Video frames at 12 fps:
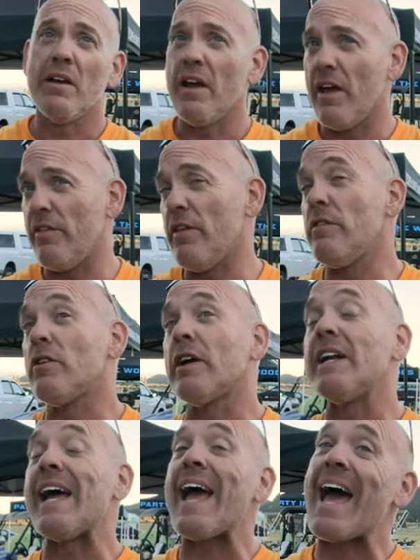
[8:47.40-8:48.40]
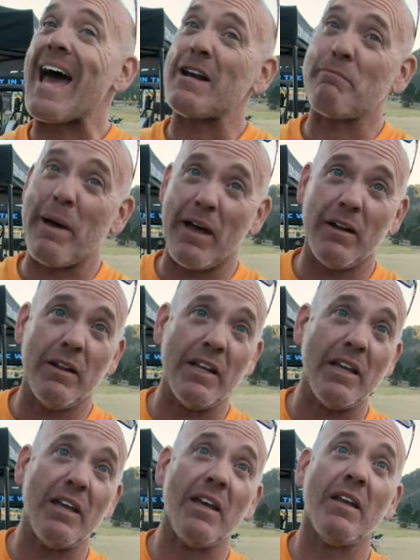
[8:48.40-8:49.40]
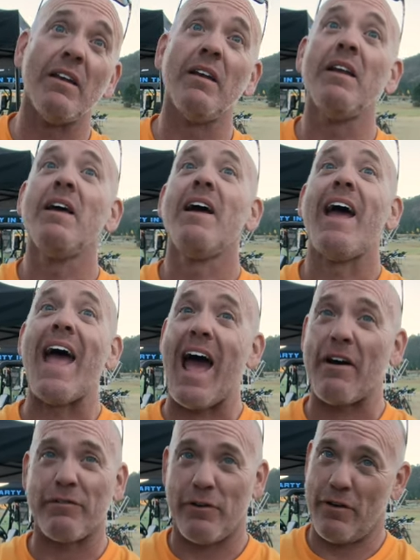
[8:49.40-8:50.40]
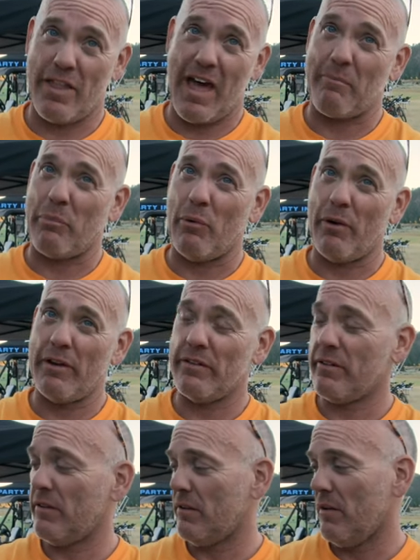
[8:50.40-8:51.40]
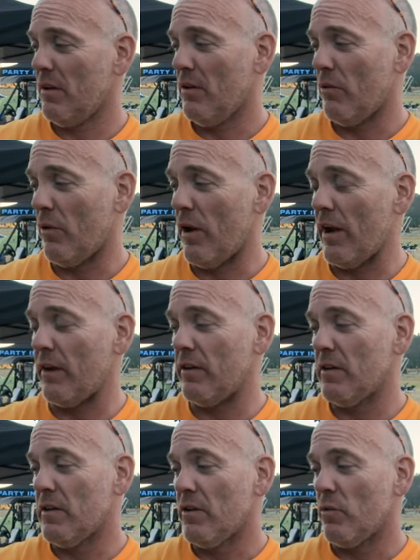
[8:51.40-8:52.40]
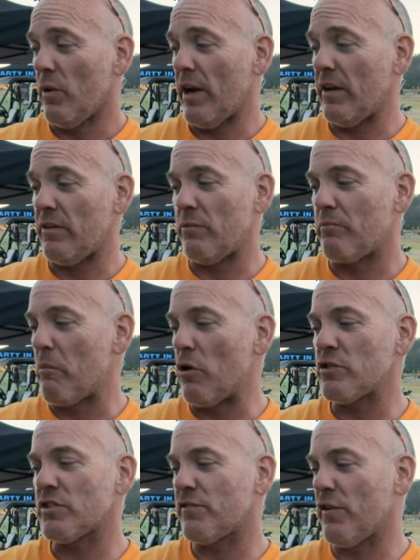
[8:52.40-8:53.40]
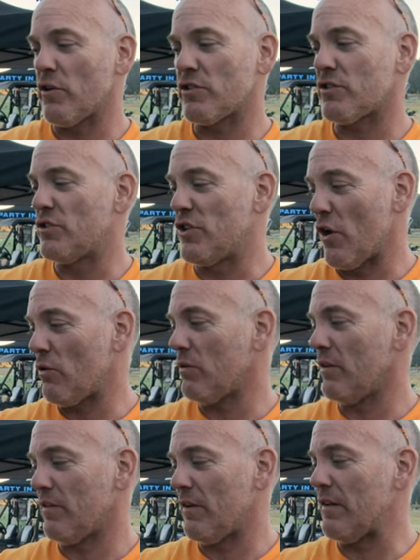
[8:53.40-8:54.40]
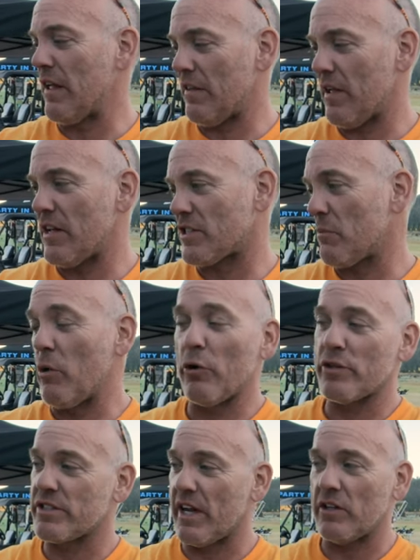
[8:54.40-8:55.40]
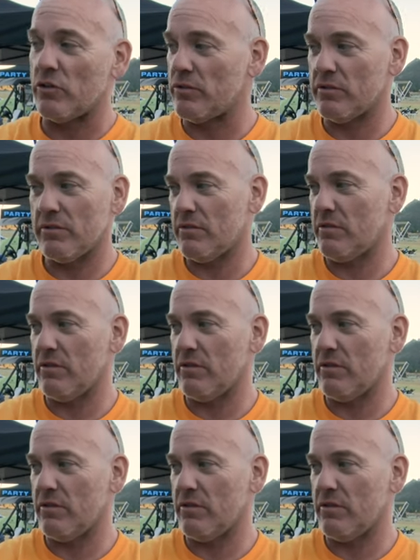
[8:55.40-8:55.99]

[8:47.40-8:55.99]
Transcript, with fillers: Right, and then you're going to add pedaling in after that point. Right, makes sense. Right, most folks don't. It's a motorcycle